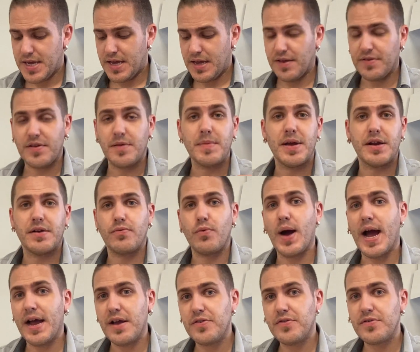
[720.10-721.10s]
Is it made of
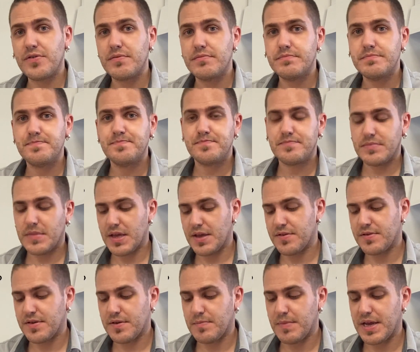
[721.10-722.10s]
wax?
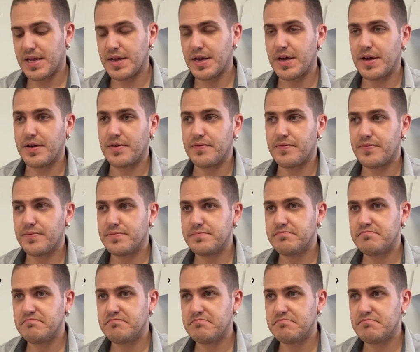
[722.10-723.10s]
Is it made of
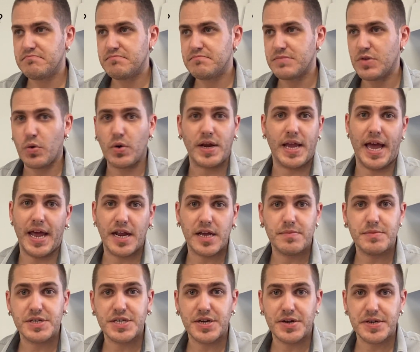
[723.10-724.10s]
organic
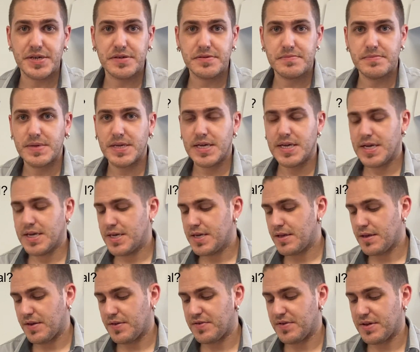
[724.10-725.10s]
material?
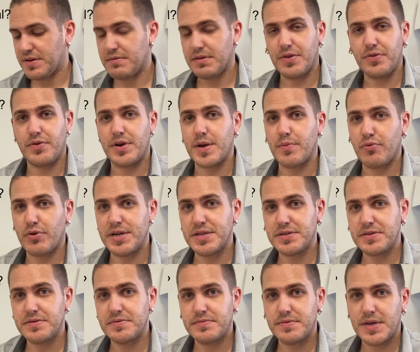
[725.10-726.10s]
Is it a 3D
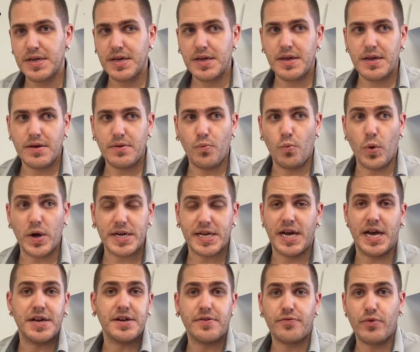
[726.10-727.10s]
print? What
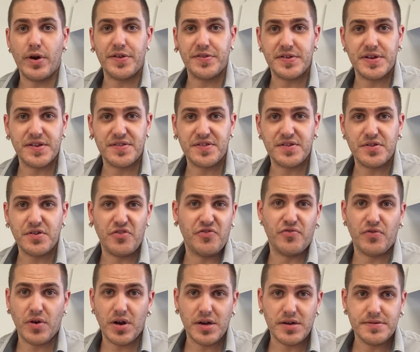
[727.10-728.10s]
kind of resin is it
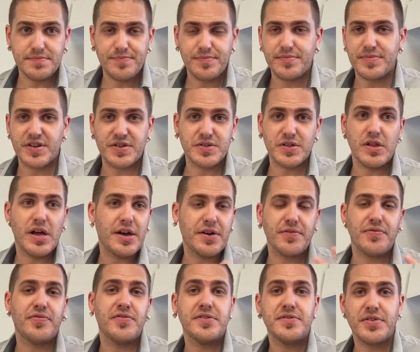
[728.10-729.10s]
overall? There's a lot
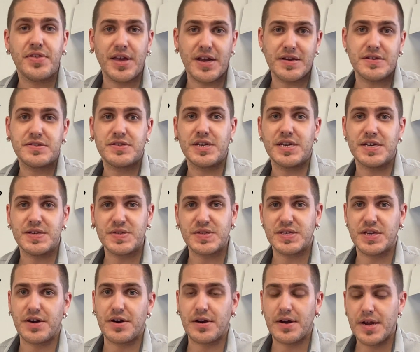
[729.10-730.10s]
of things to
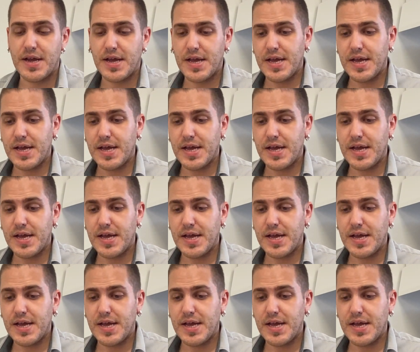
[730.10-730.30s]
consider.